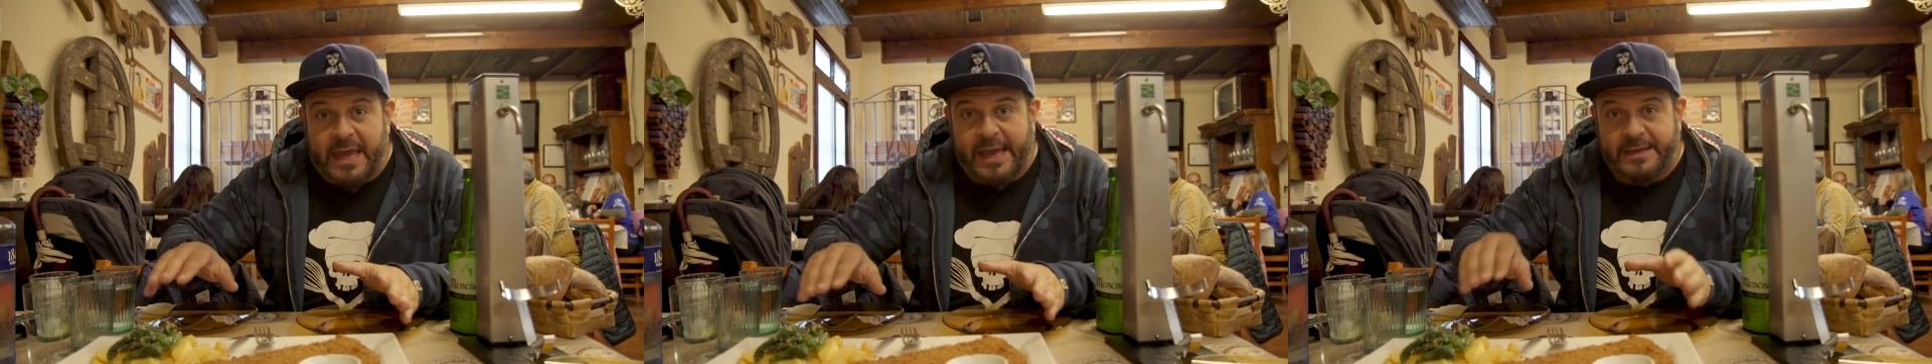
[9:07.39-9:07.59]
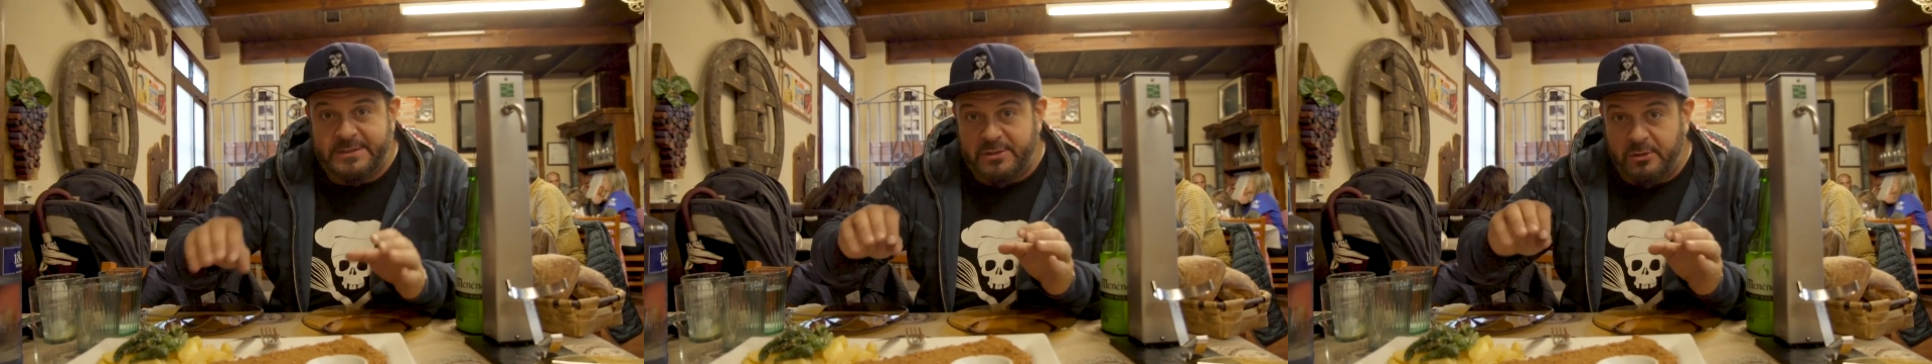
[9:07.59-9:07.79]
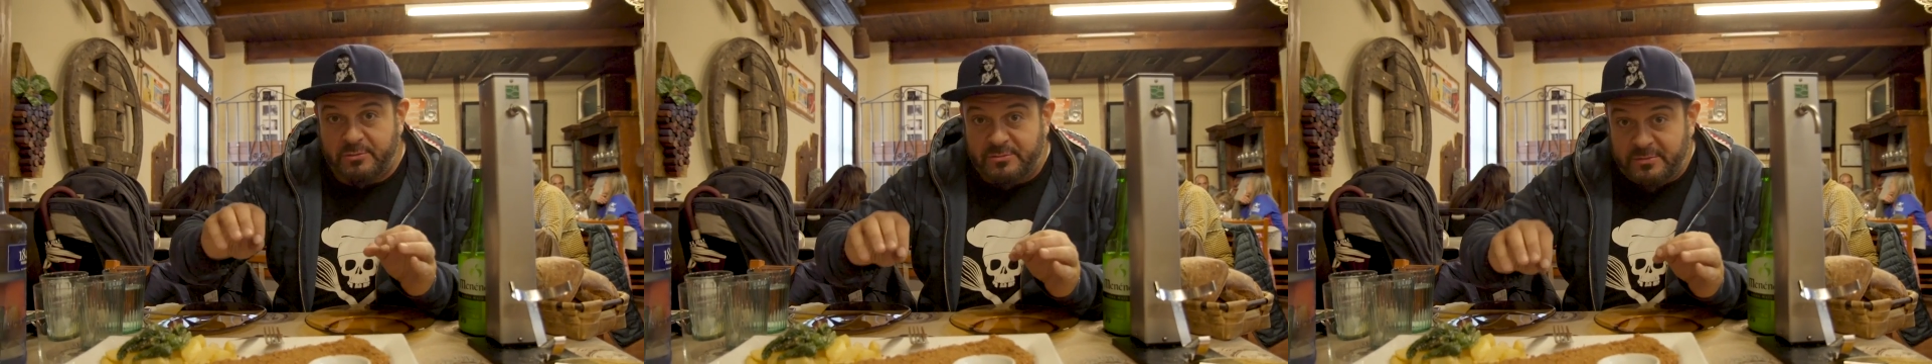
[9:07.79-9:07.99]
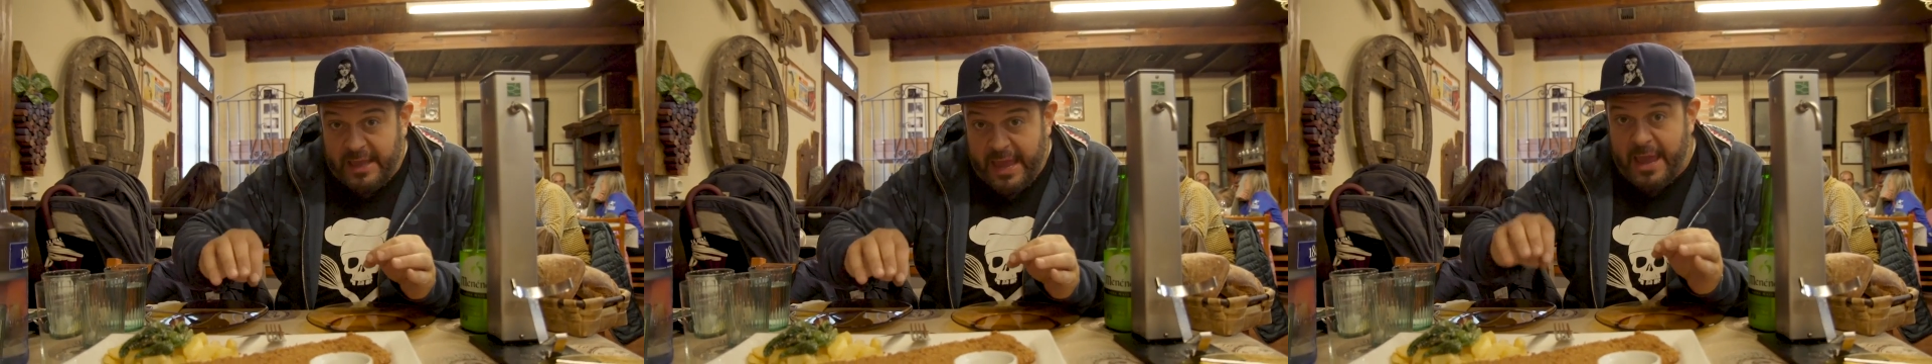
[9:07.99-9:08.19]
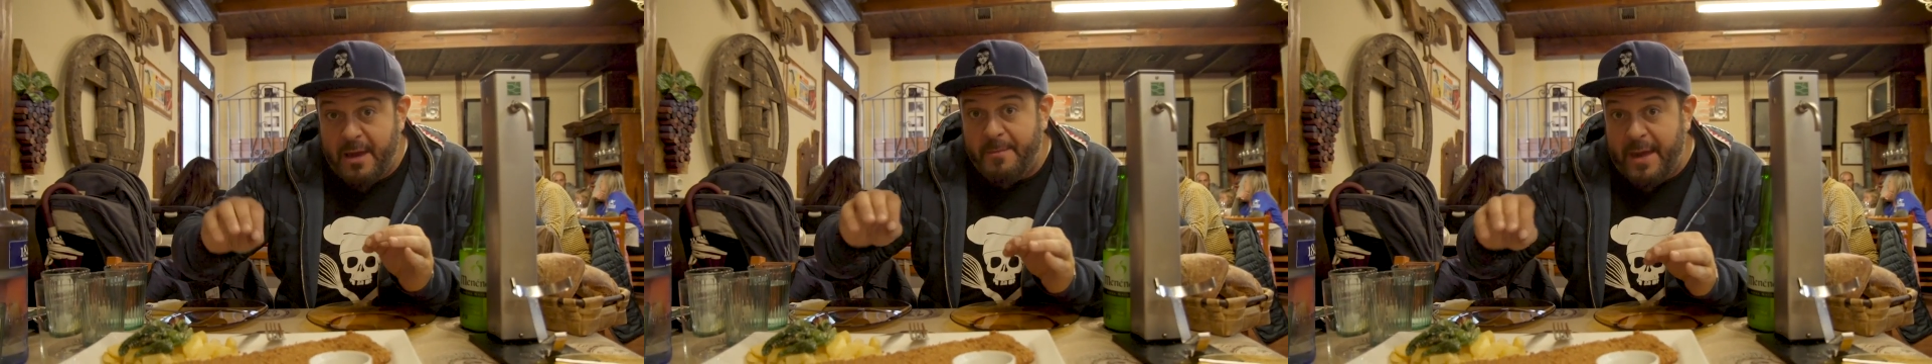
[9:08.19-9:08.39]
queso,
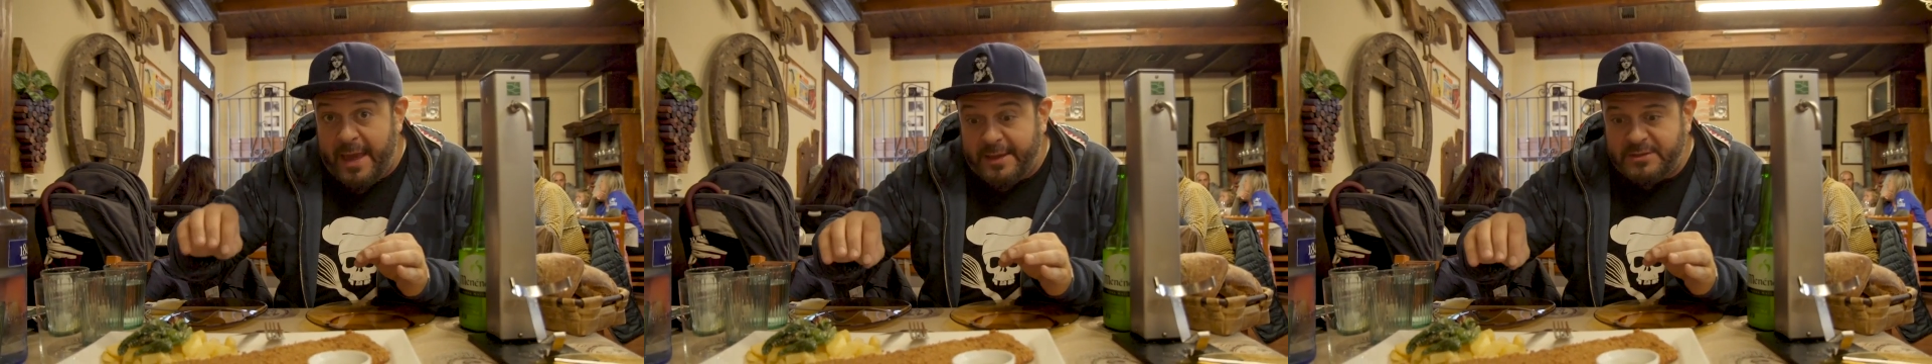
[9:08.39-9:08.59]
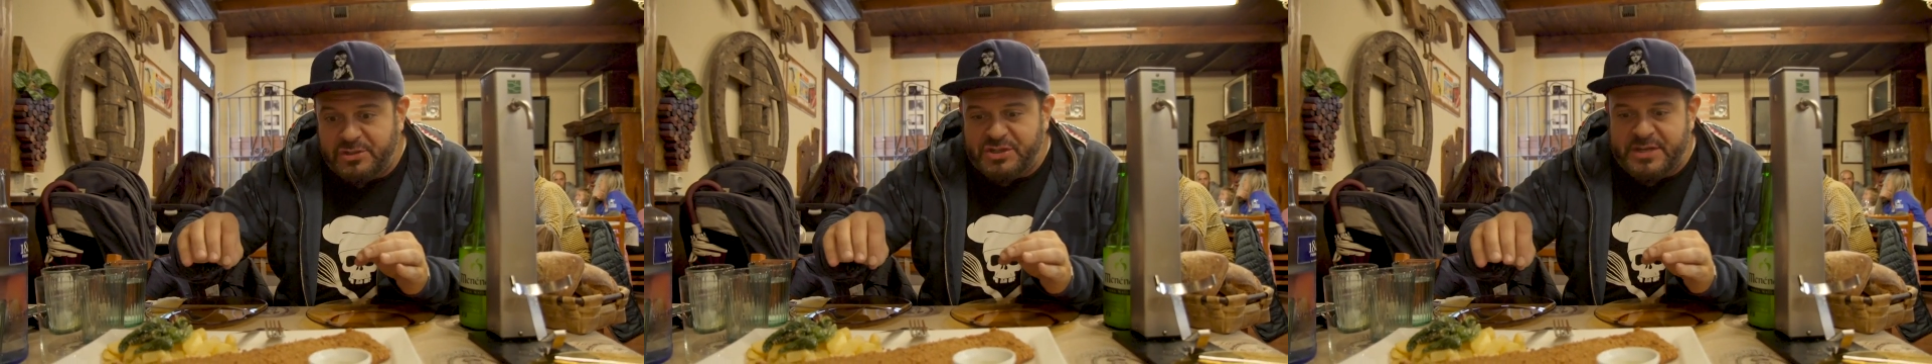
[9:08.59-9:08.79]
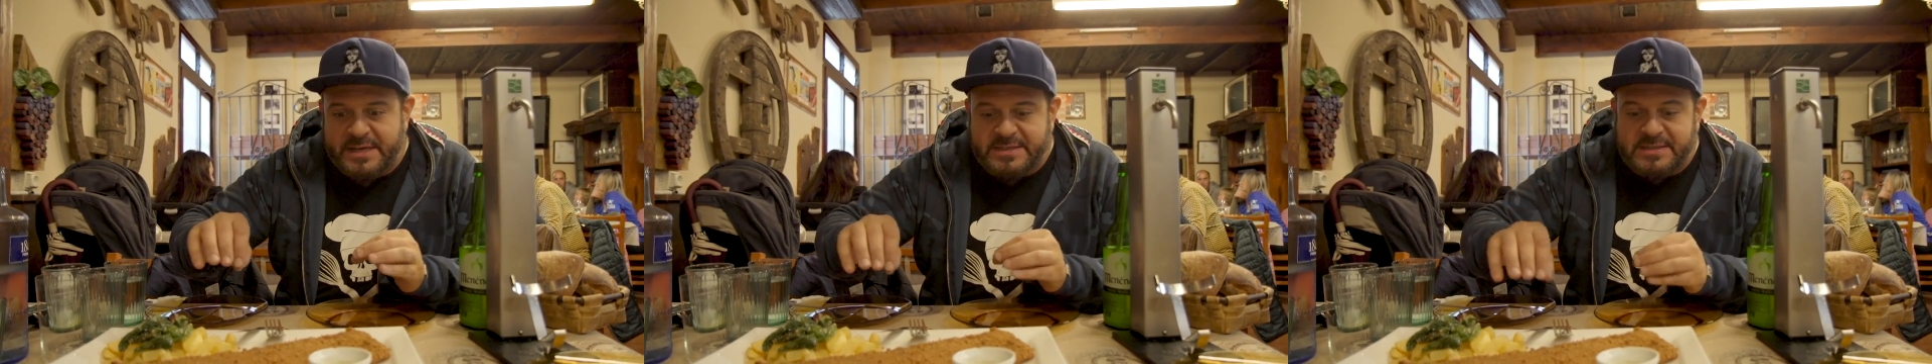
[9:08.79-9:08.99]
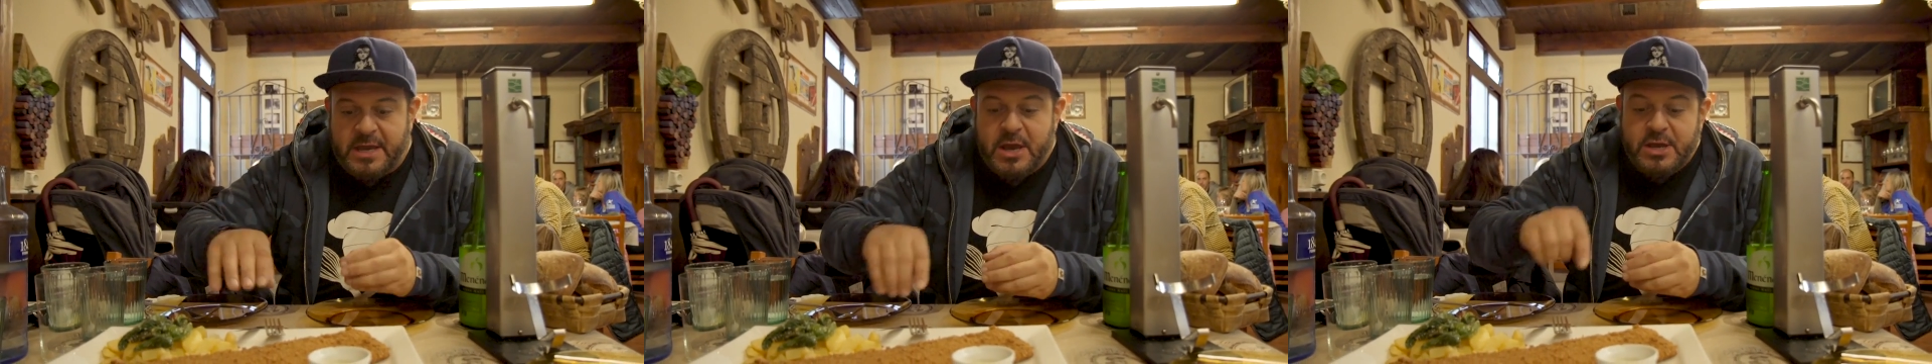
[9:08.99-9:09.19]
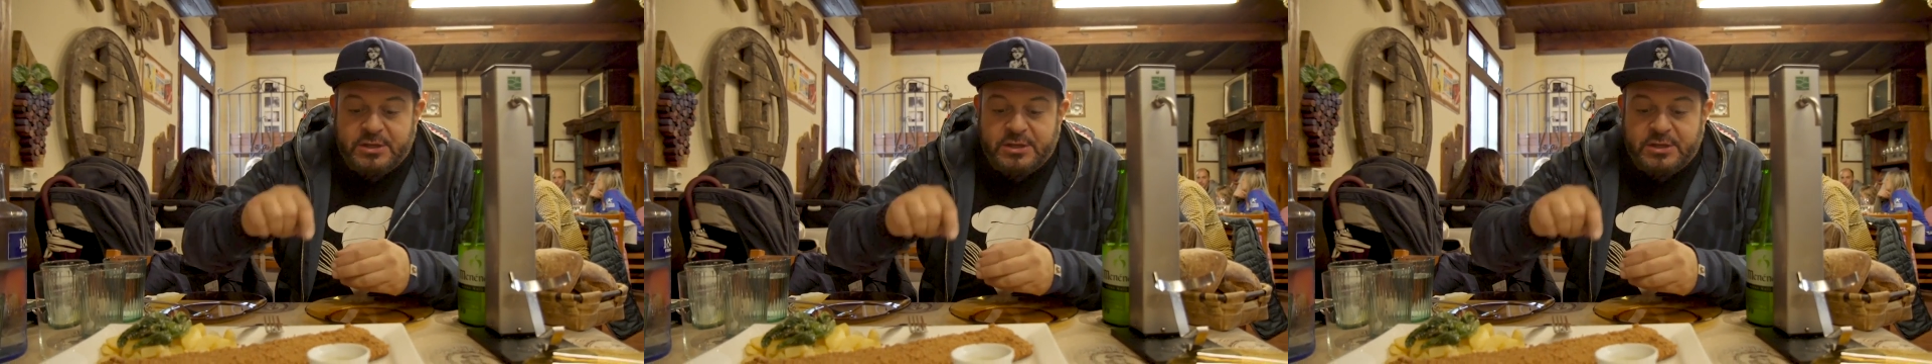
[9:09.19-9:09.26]
ham and cheese.